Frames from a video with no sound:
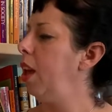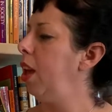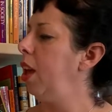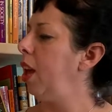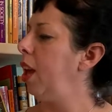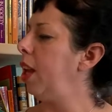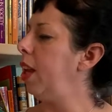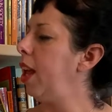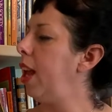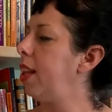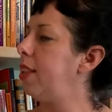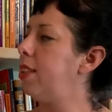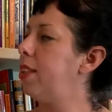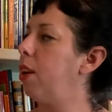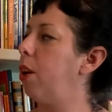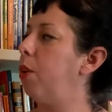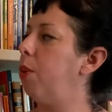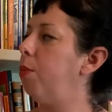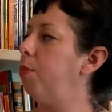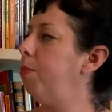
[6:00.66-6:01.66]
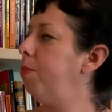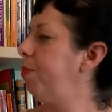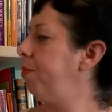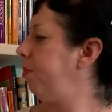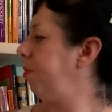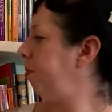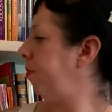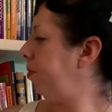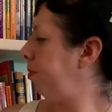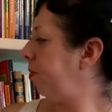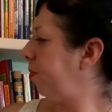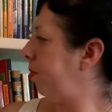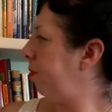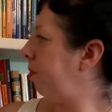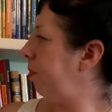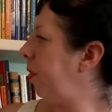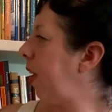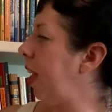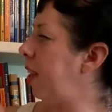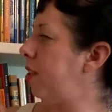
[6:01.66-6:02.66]
and heads home.
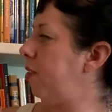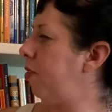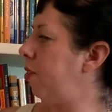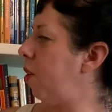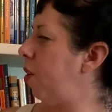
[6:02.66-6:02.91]
Heads for